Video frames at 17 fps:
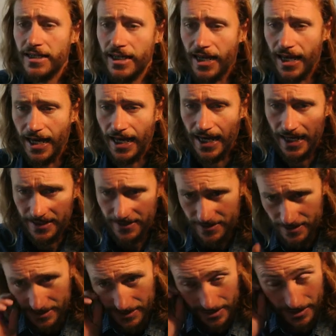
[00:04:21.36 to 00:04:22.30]

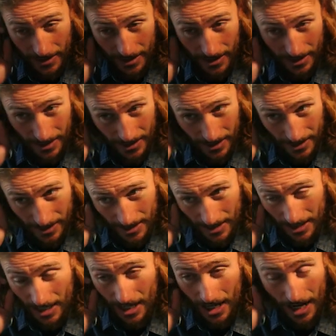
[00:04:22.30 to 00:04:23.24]
and the
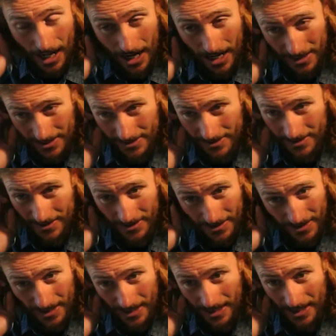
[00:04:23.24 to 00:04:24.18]

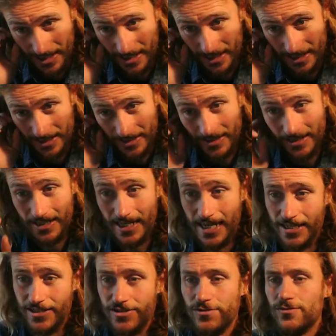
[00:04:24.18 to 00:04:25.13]
last
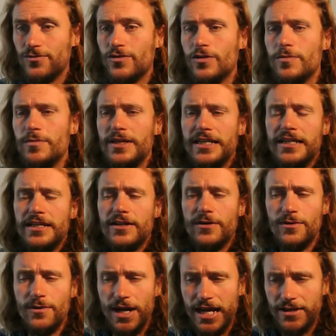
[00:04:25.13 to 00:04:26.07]
lesson will be
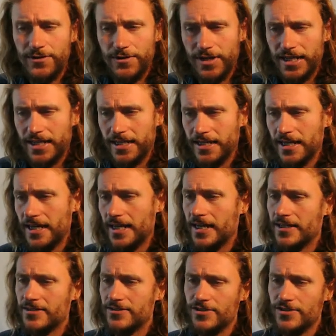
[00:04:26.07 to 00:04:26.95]
rendering and